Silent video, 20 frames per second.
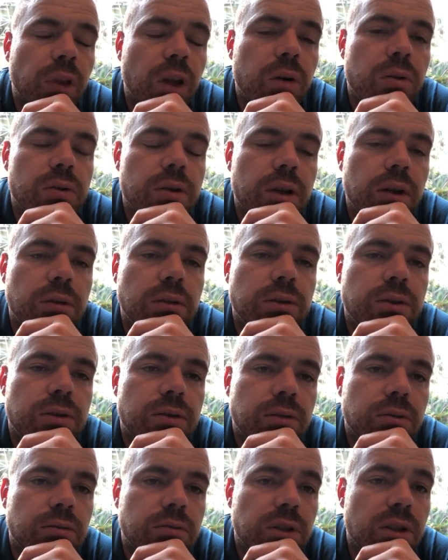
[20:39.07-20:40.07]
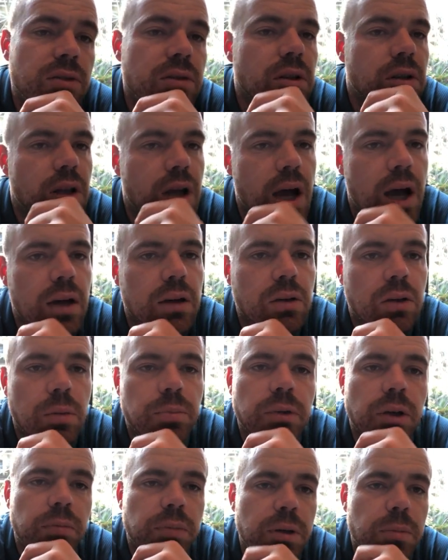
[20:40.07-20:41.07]
There's a lot of
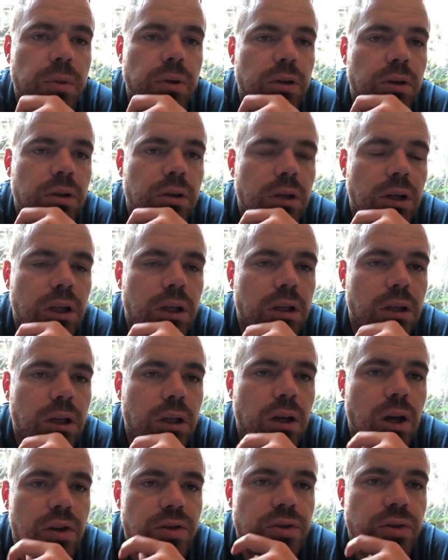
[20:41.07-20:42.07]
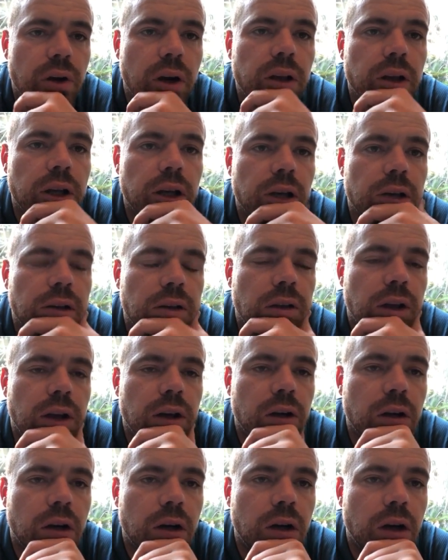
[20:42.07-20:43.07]
crypto people in Australia
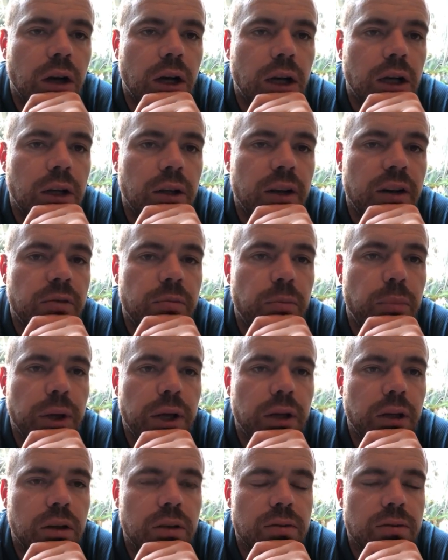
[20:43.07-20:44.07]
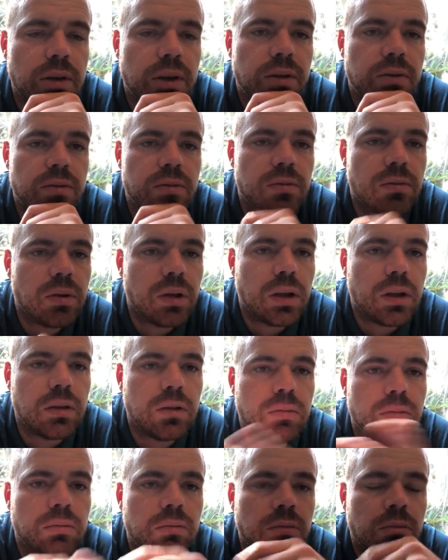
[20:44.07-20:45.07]
that have been
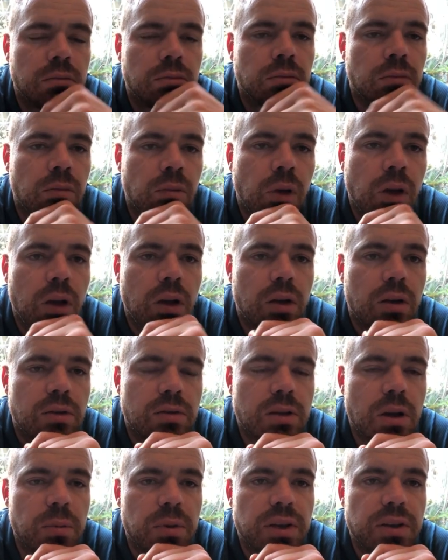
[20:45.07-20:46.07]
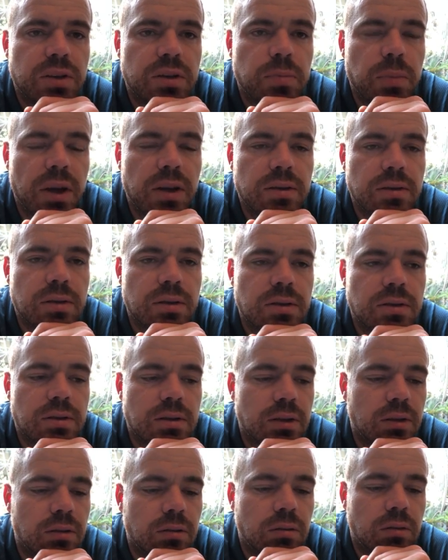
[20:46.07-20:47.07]
in some of these
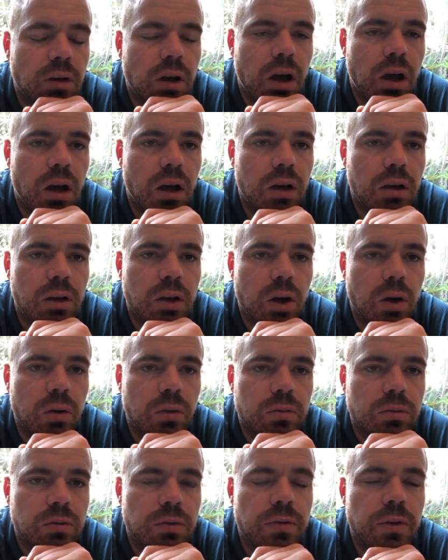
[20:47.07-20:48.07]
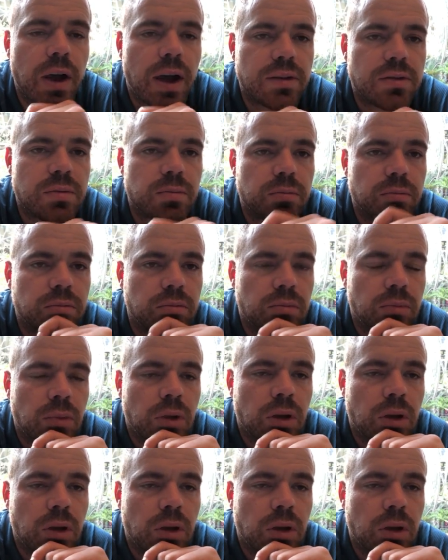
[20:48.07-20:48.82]
spaces, and you've got some